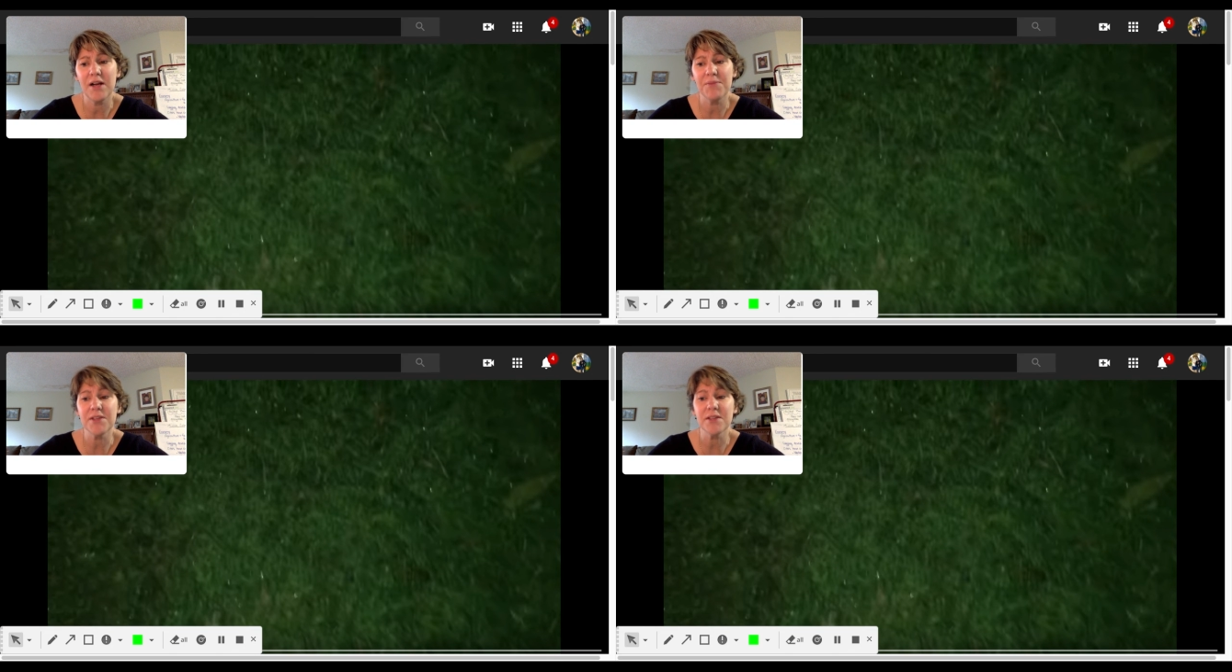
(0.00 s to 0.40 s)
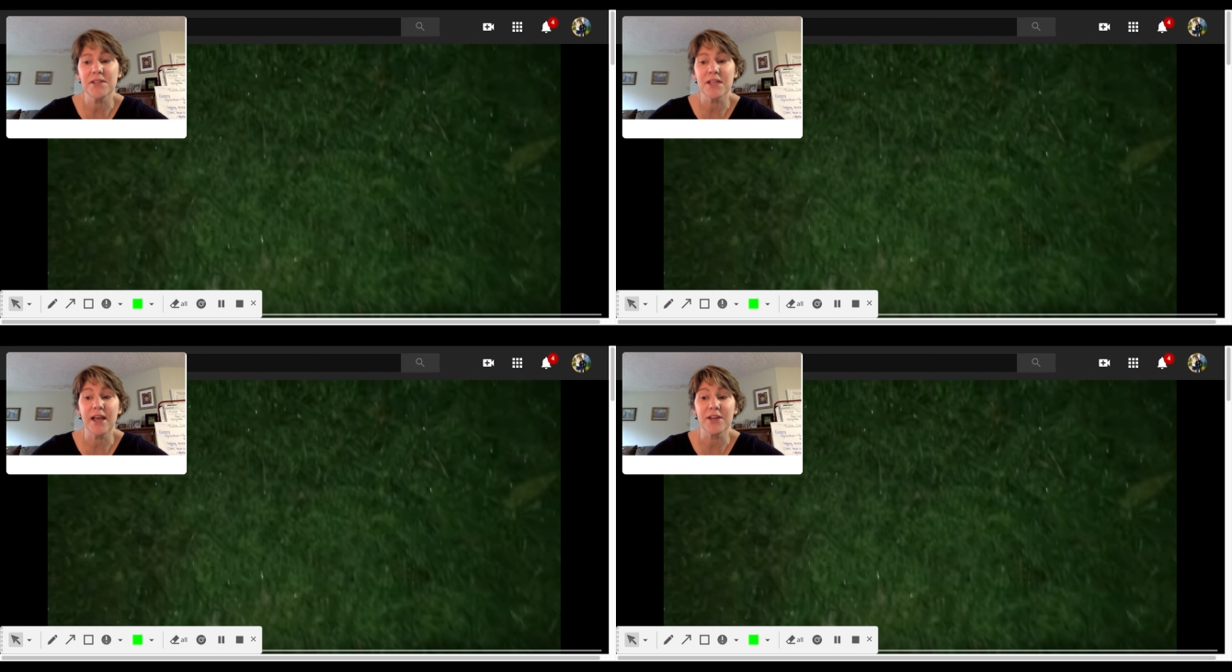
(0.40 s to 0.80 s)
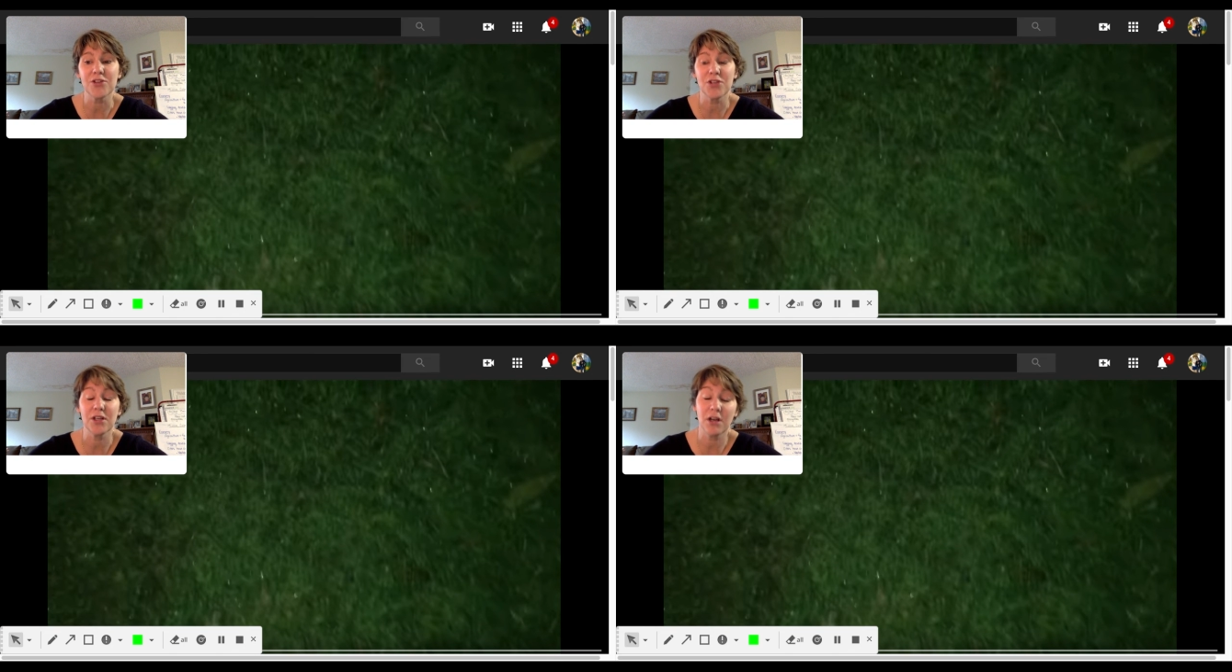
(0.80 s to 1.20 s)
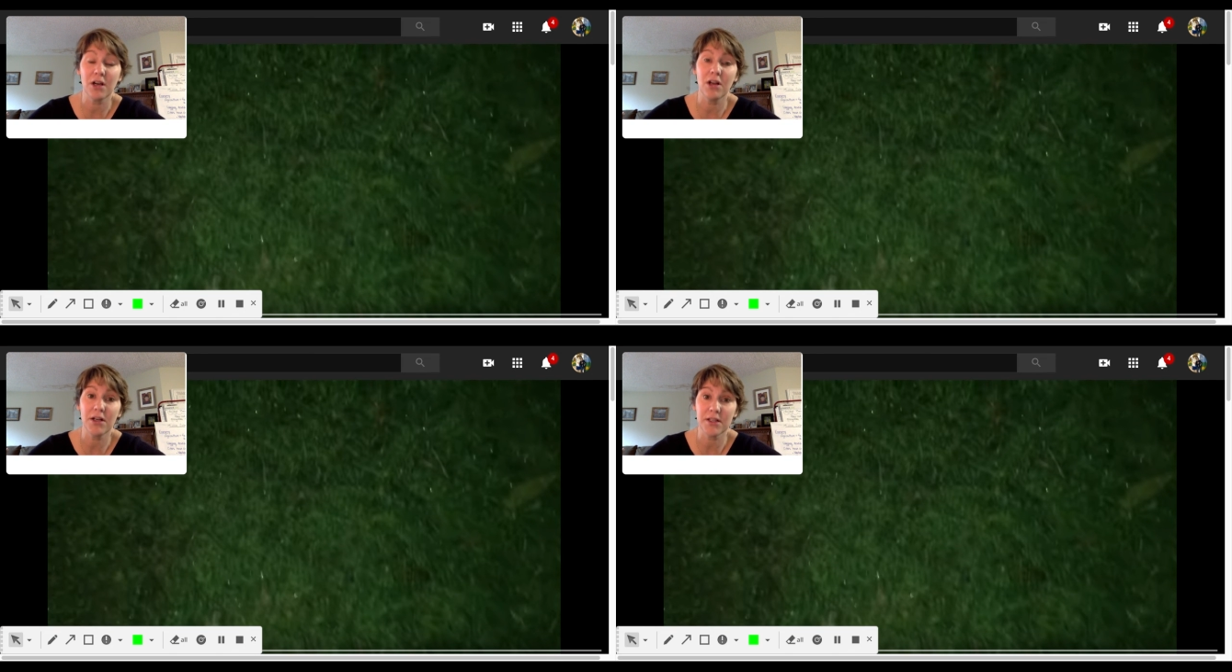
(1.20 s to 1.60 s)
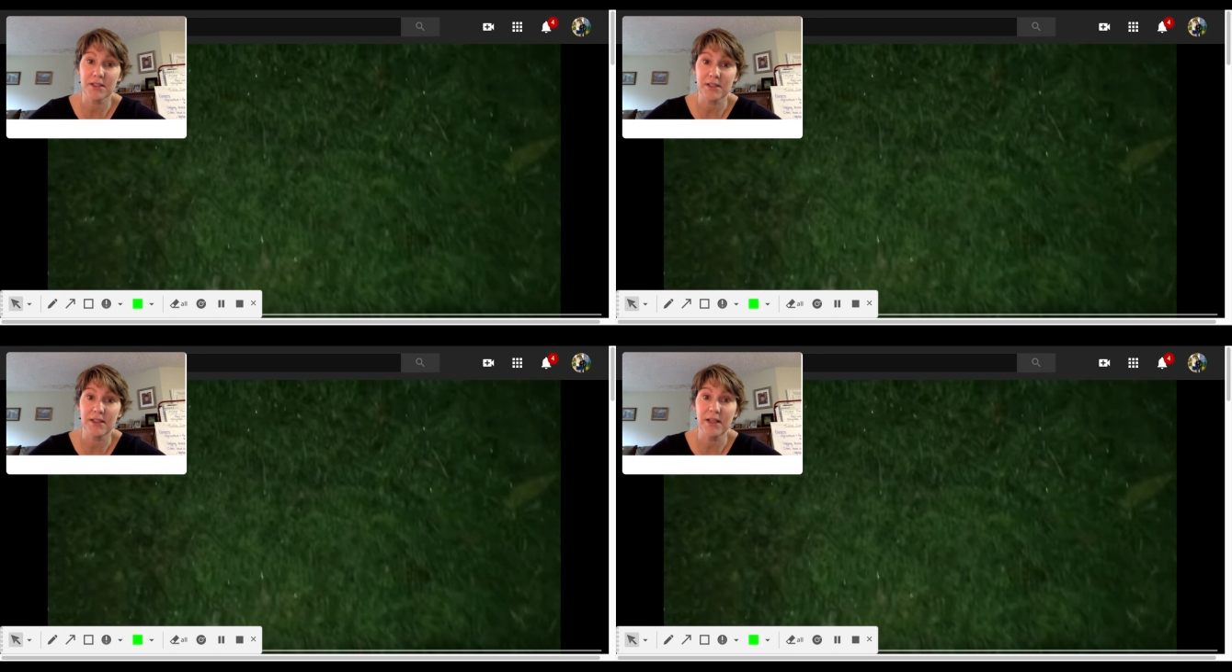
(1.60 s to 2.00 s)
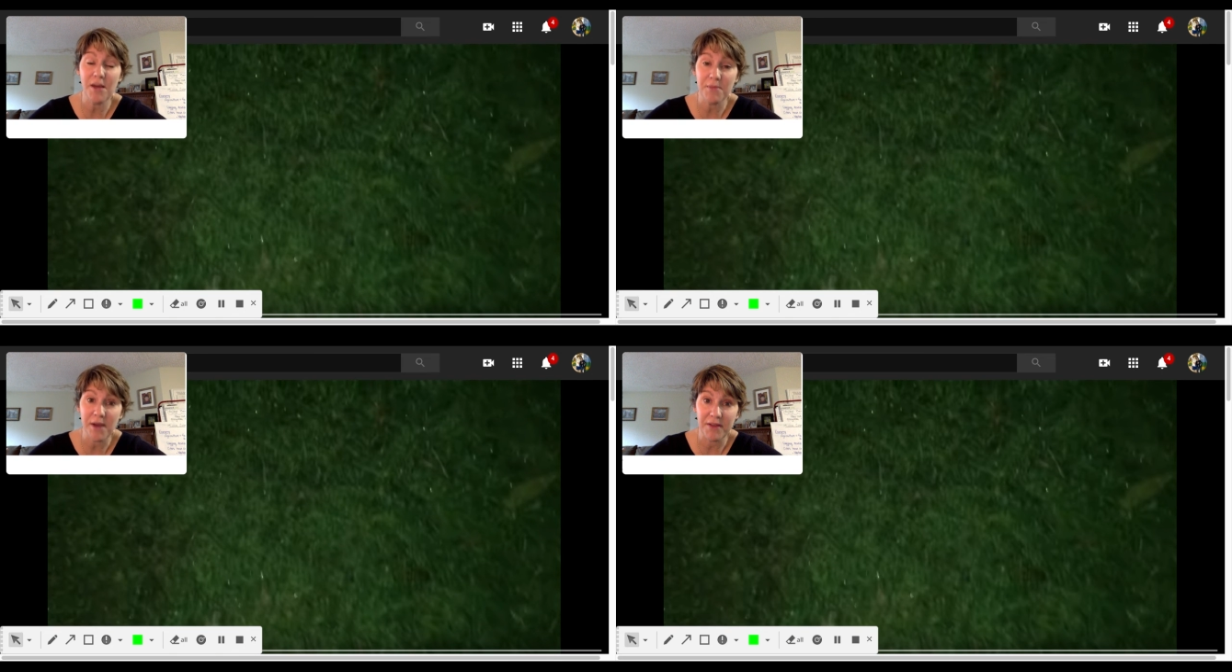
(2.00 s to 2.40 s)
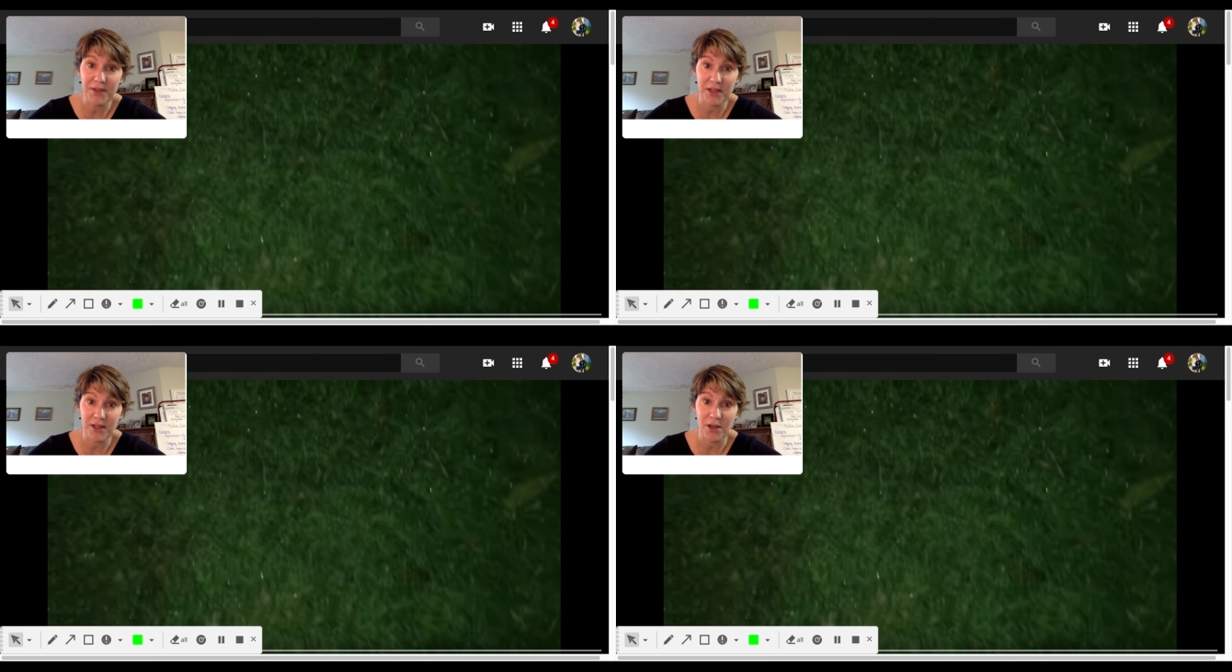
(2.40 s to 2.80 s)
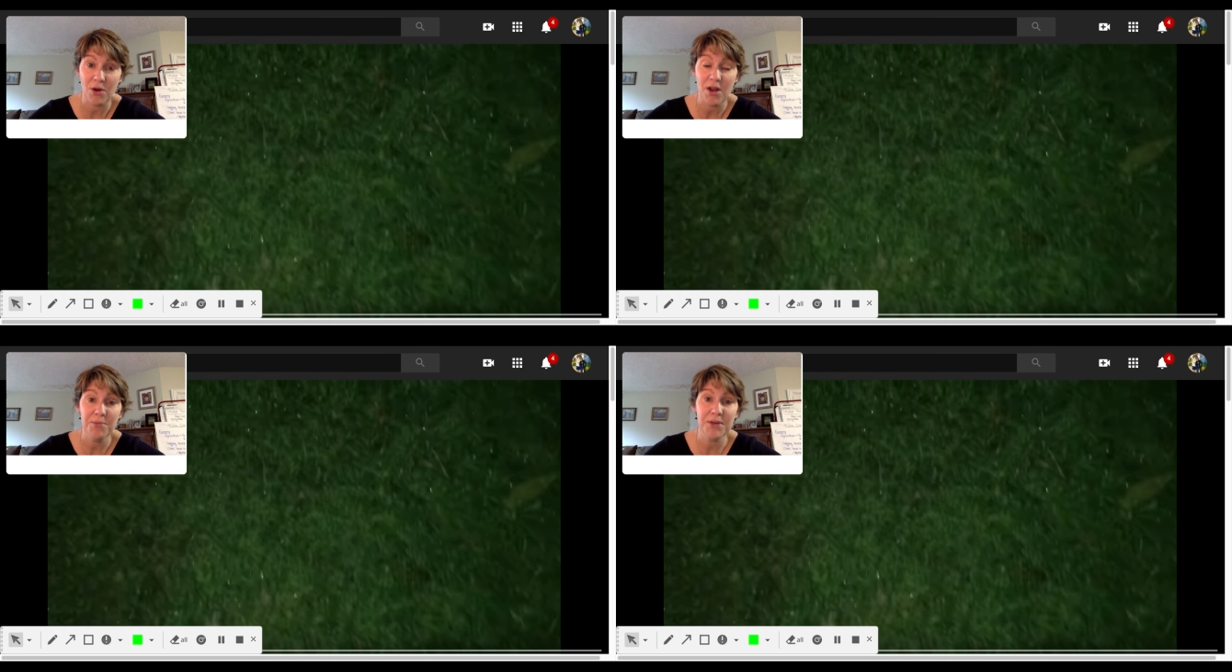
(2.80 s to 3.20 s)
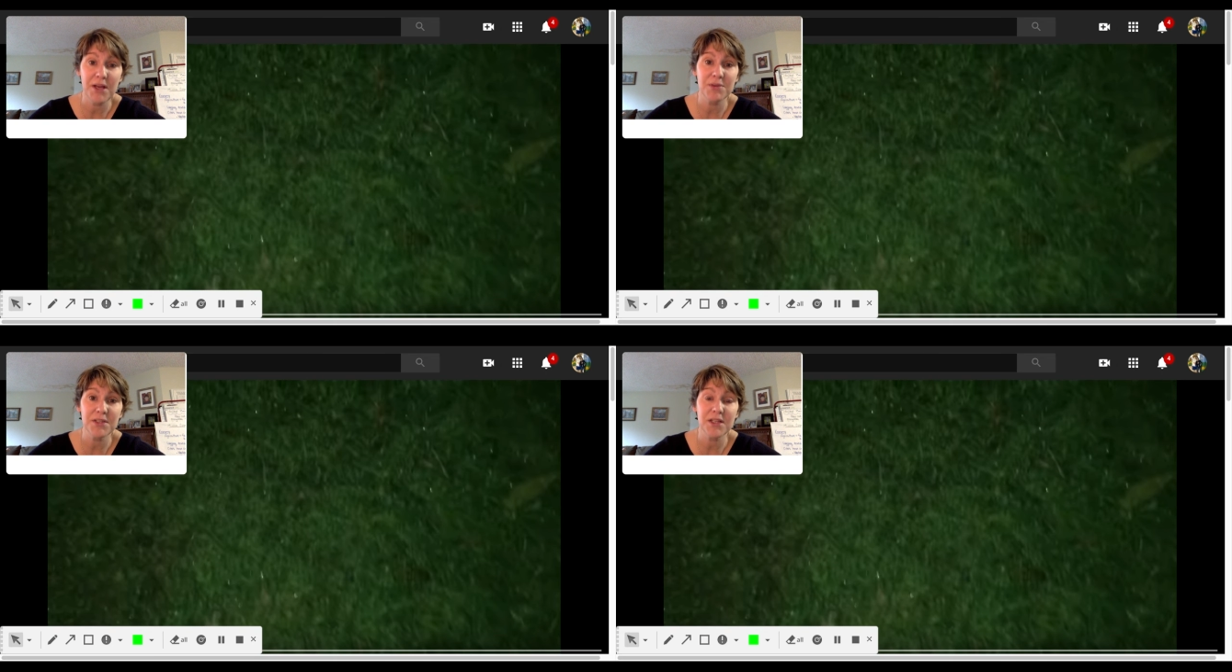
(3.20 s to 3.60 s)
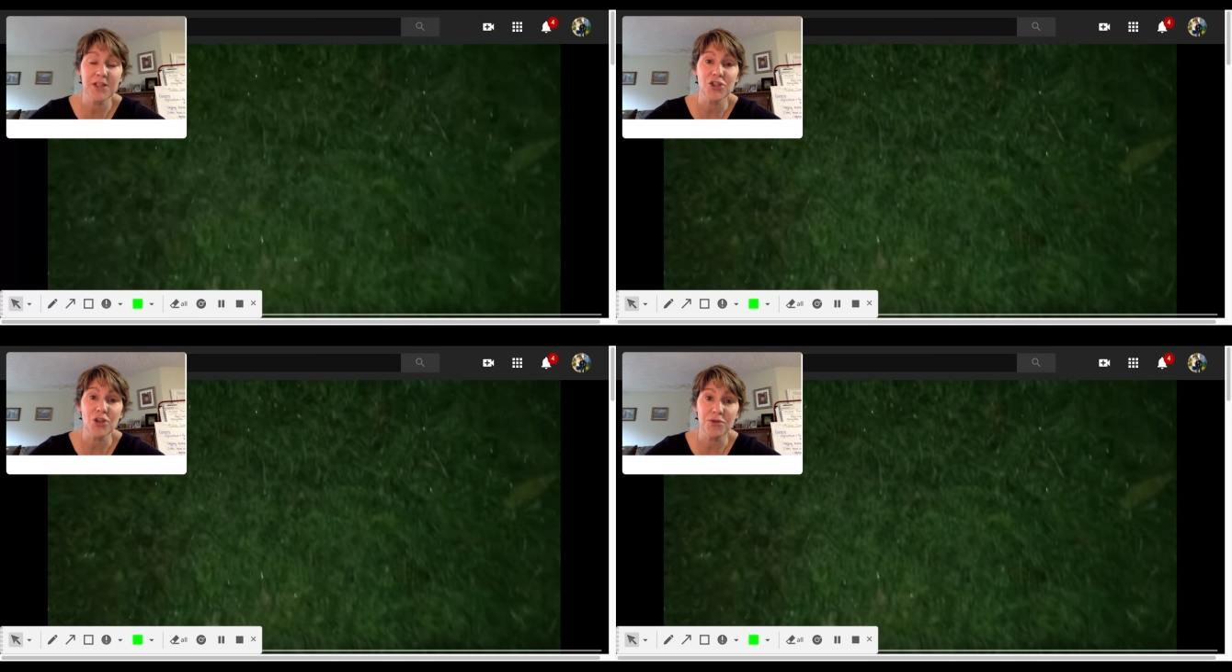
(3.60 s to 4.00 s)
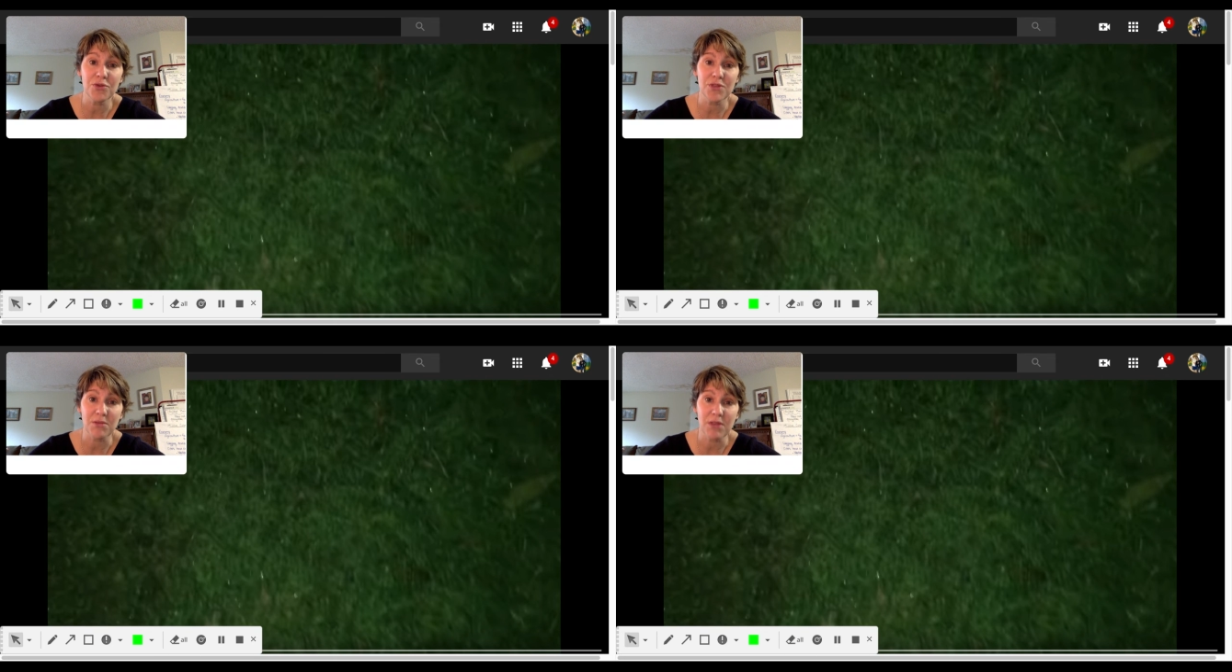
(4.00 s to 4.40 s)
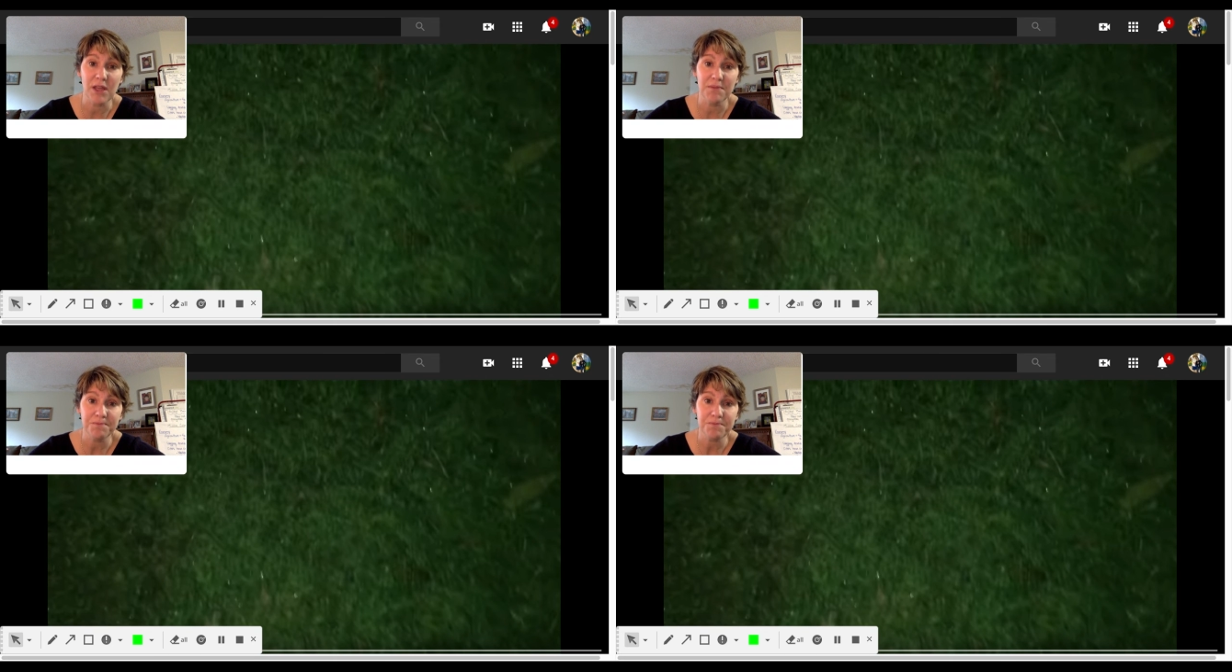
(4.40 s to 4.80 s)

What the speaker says: This is actually, in all honesty, not my video, but I was going to show you something